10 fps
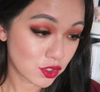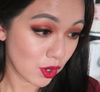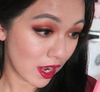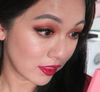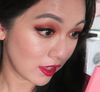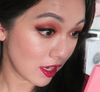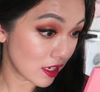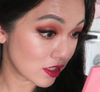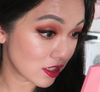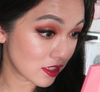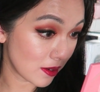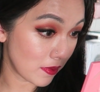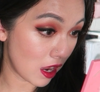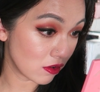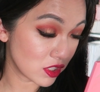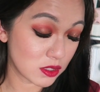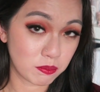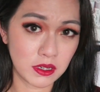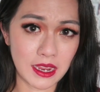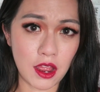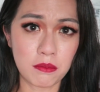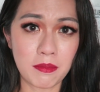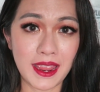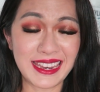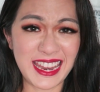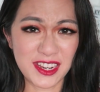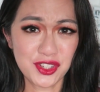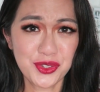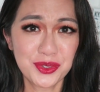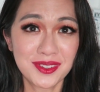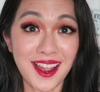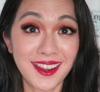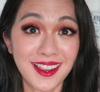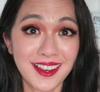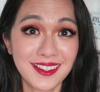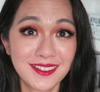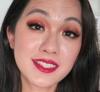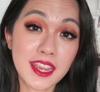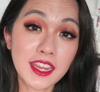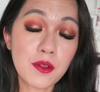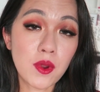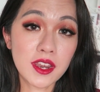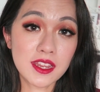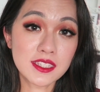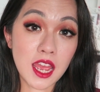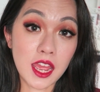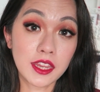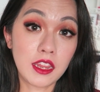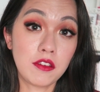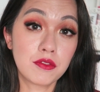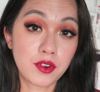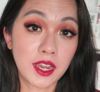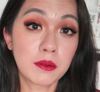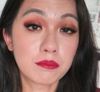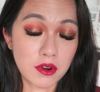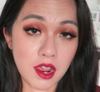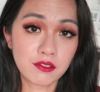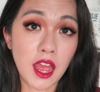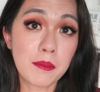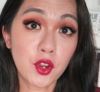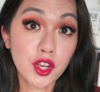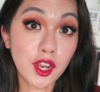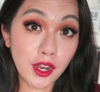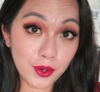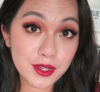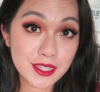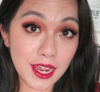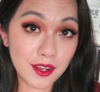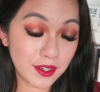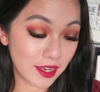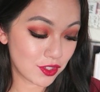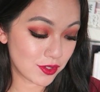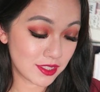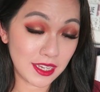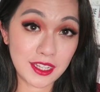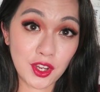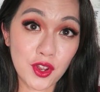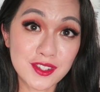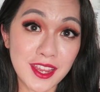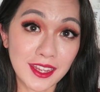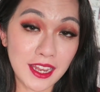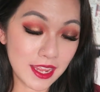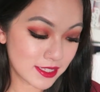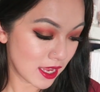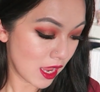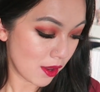So I think it's just somehow just blur out my natural eye color. The second one is Honeyring Brown. I'm gonna look down to see the contact lens,